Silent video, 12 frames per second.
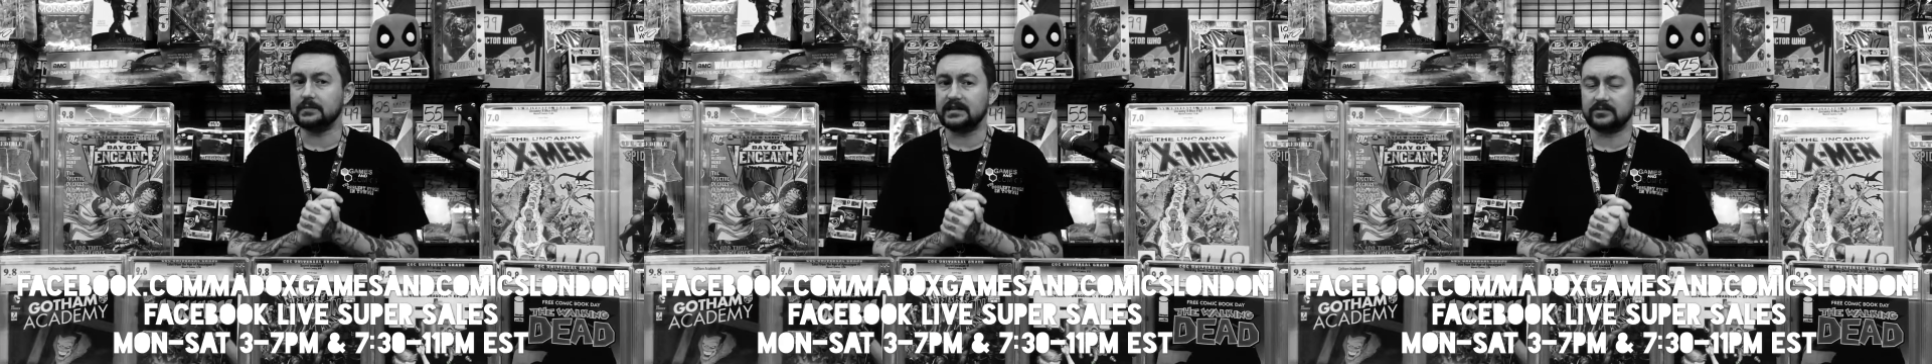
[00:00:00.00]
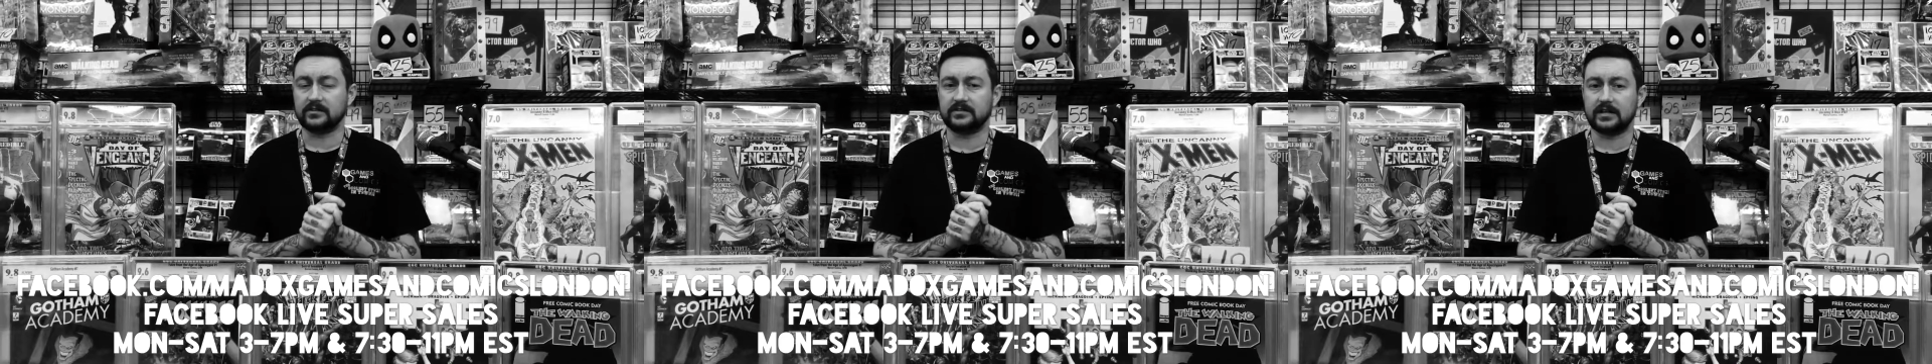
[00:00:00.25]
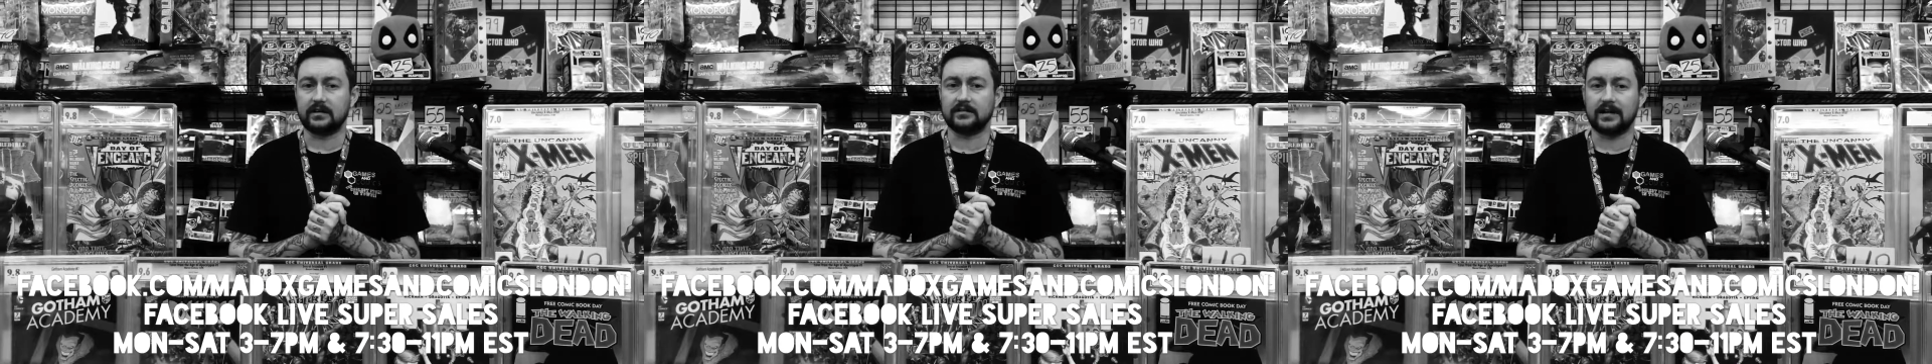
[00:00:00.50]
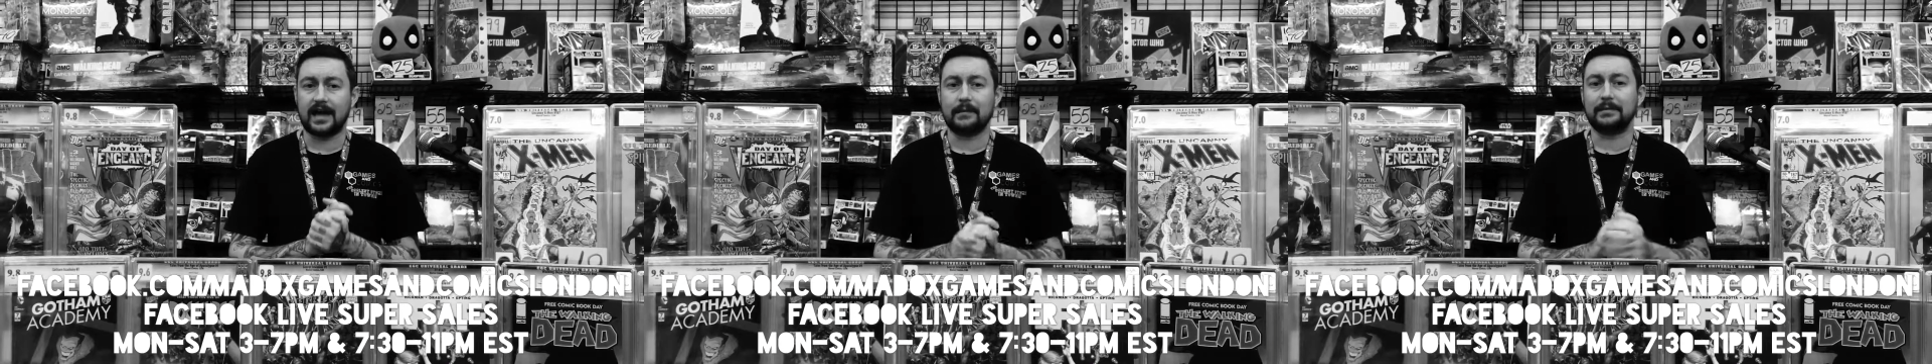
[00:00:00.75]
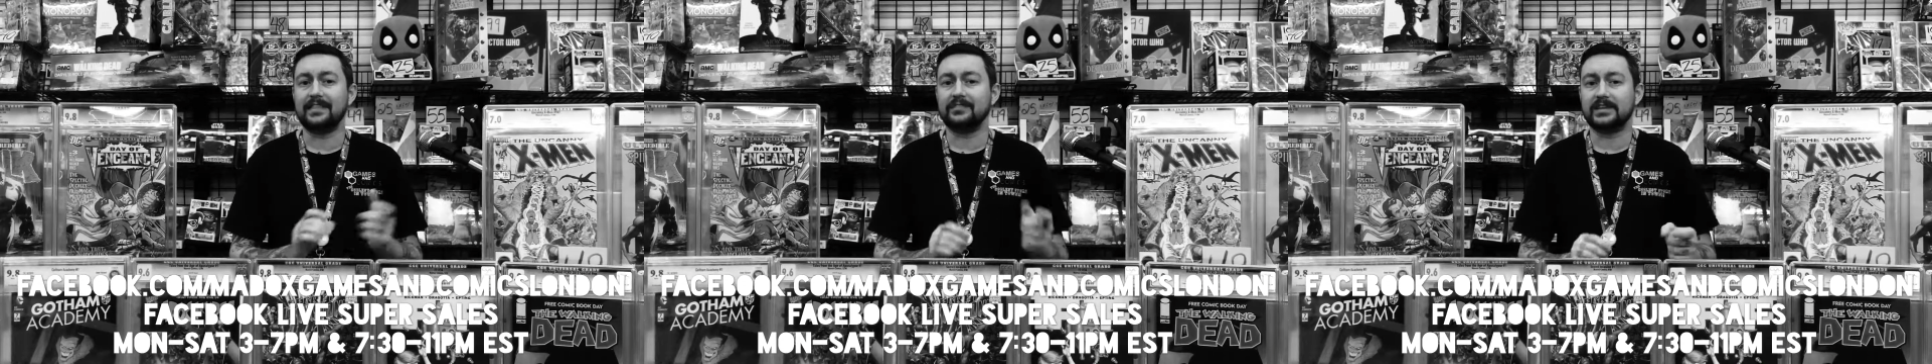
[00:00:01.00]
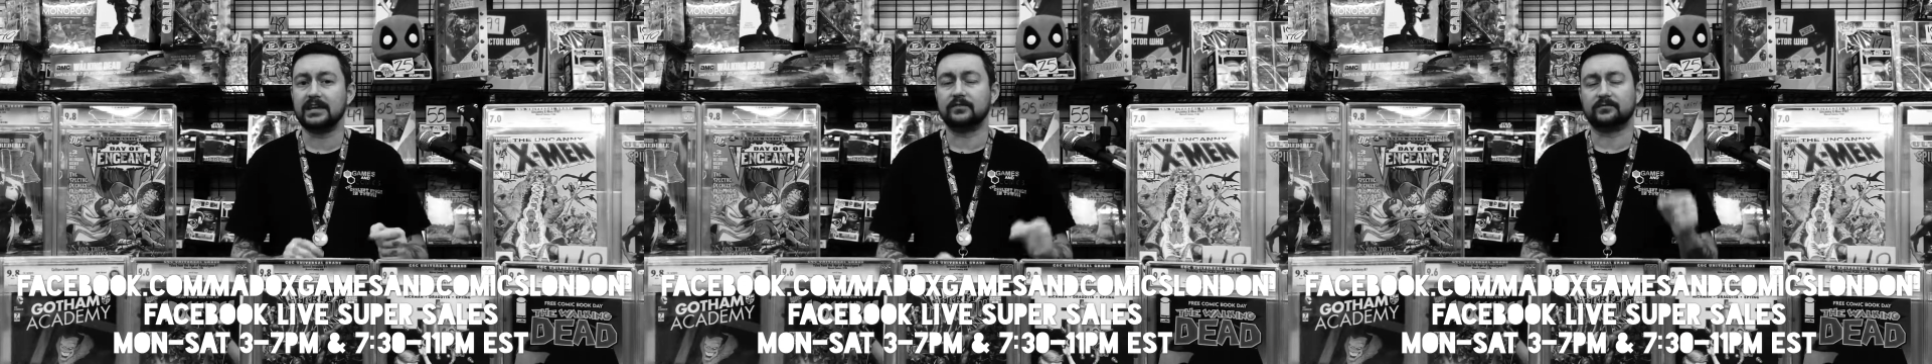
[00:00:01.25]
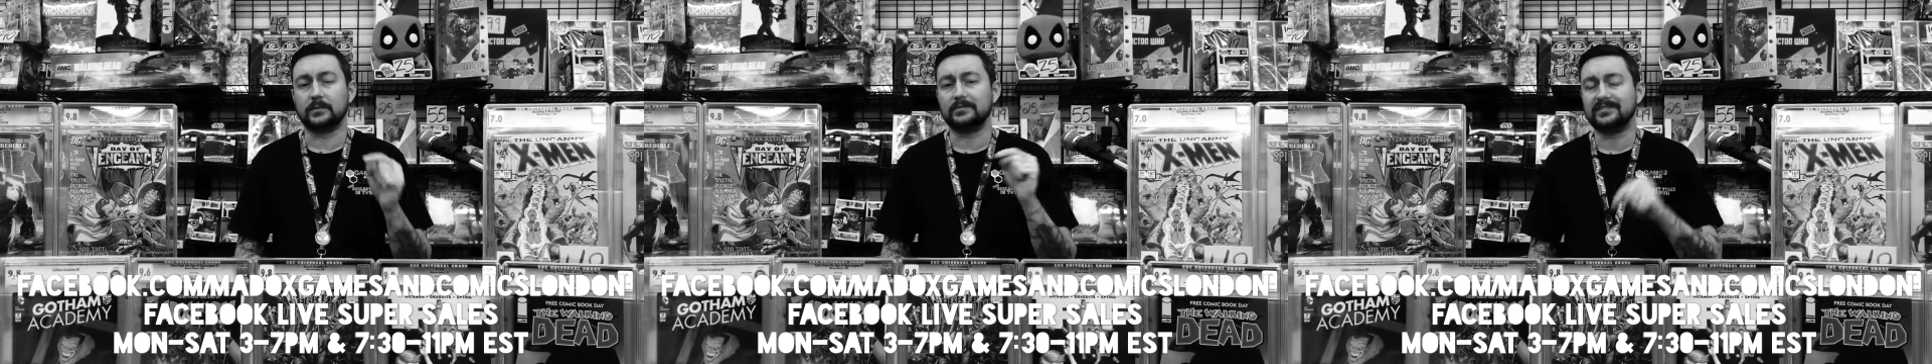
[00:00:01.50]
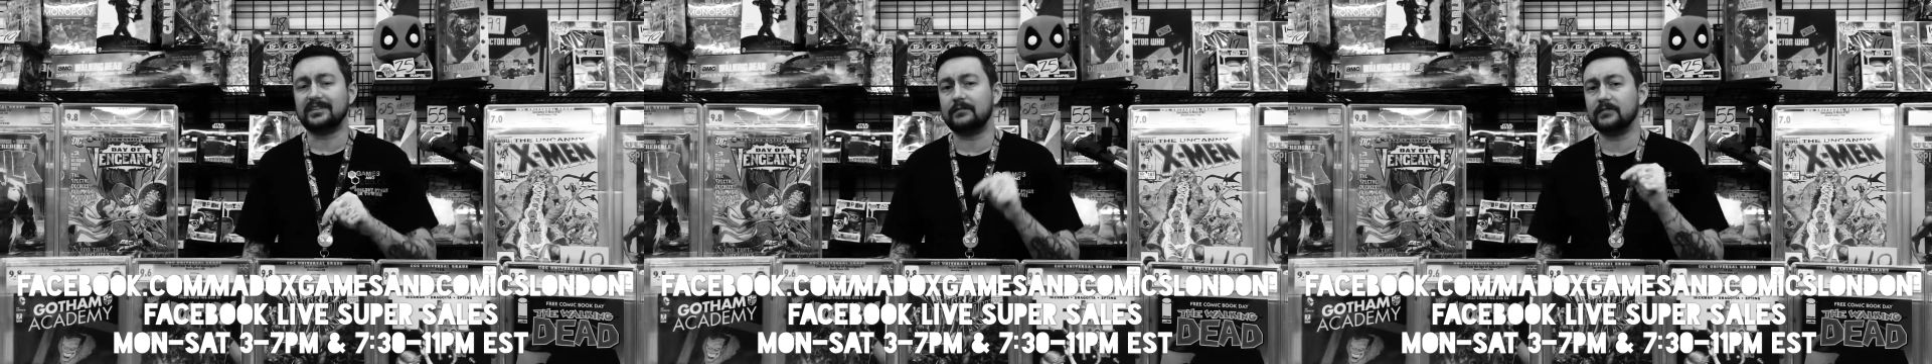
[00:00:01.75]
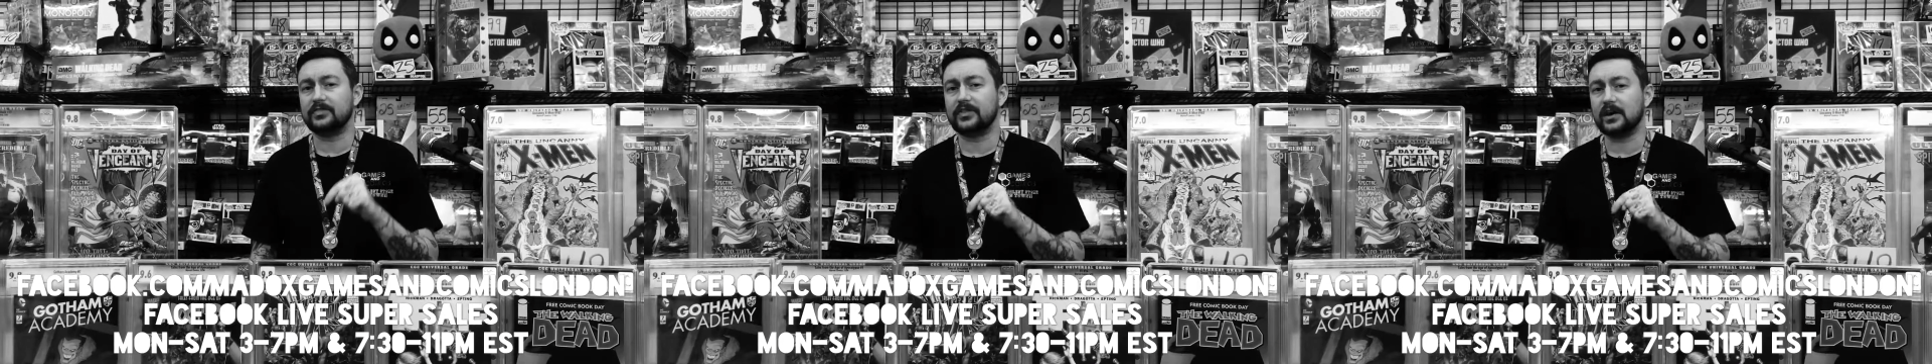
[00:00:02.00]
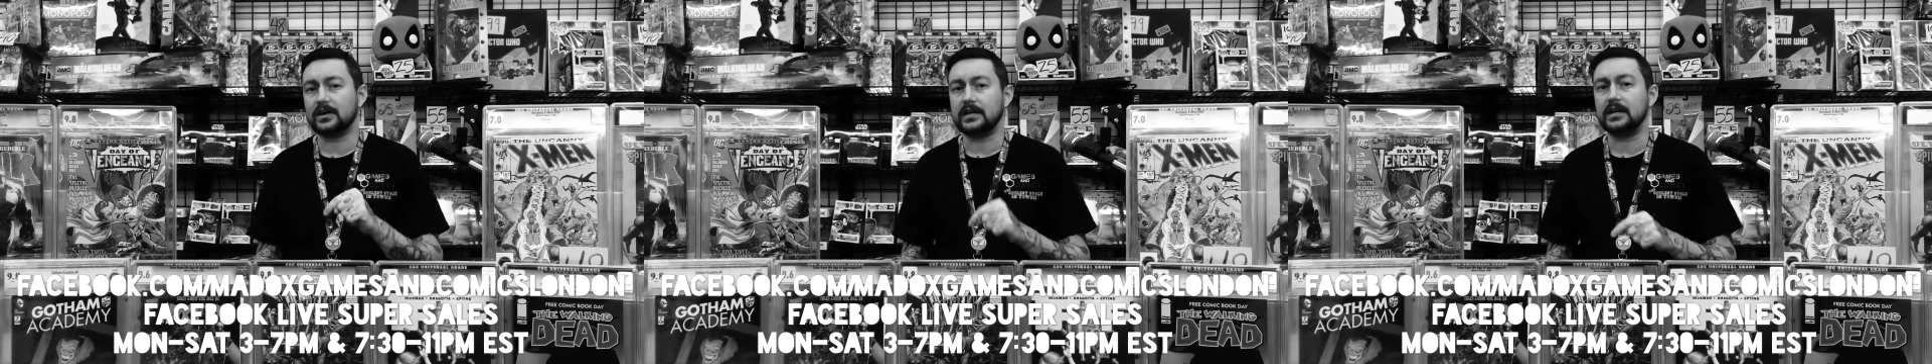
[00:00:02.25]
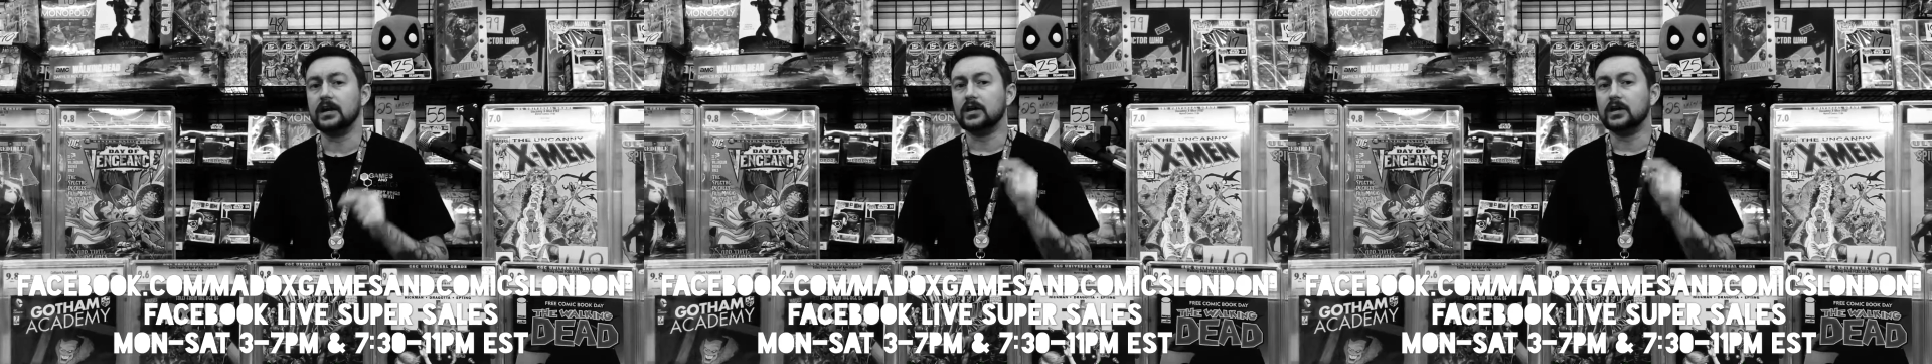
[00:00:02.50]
Eastern Standard Time, and then from 7.30